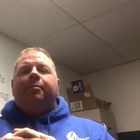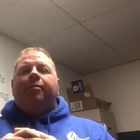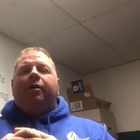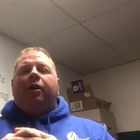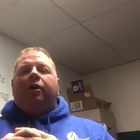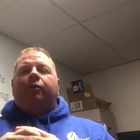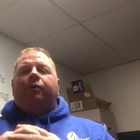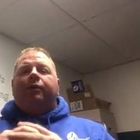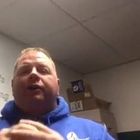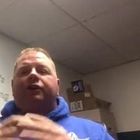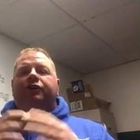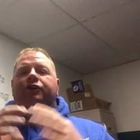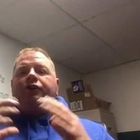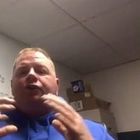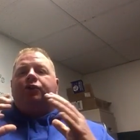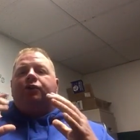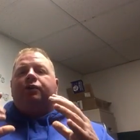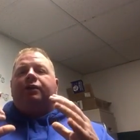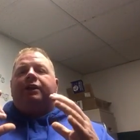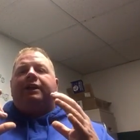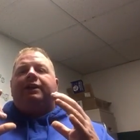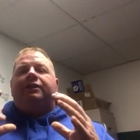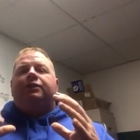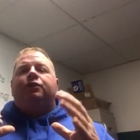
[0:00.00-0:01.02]
but we
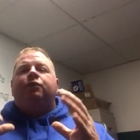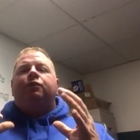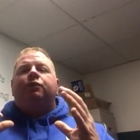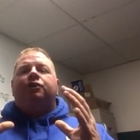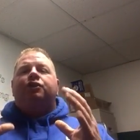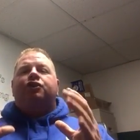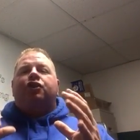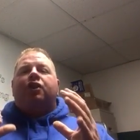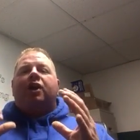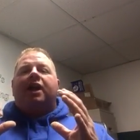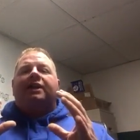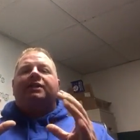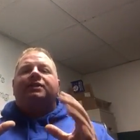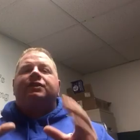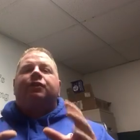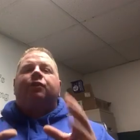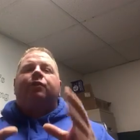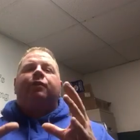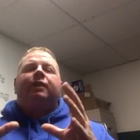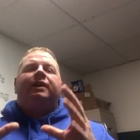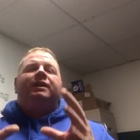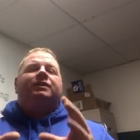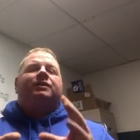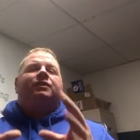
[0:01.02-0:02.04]
do need to address the
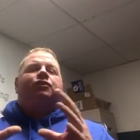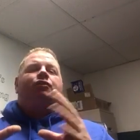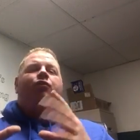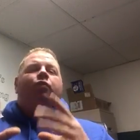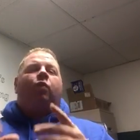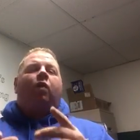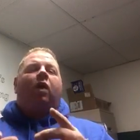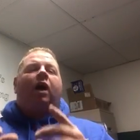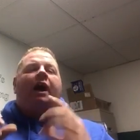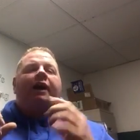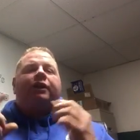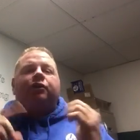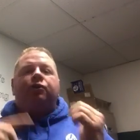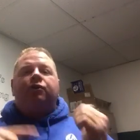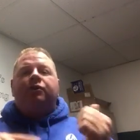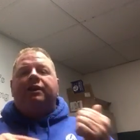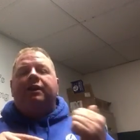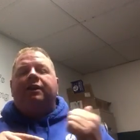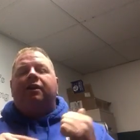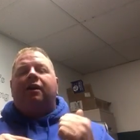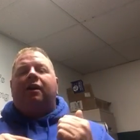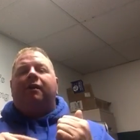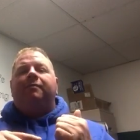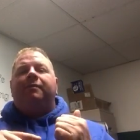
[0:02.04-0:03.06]
reasons why you
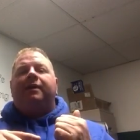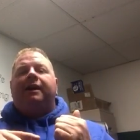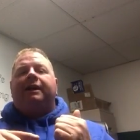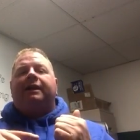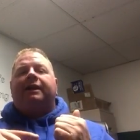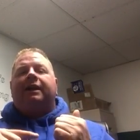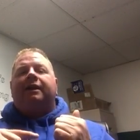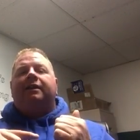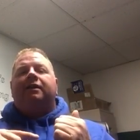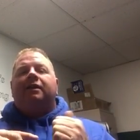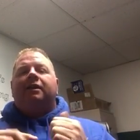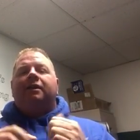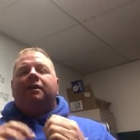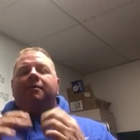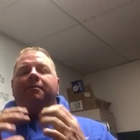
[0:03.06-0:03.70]
did not make it.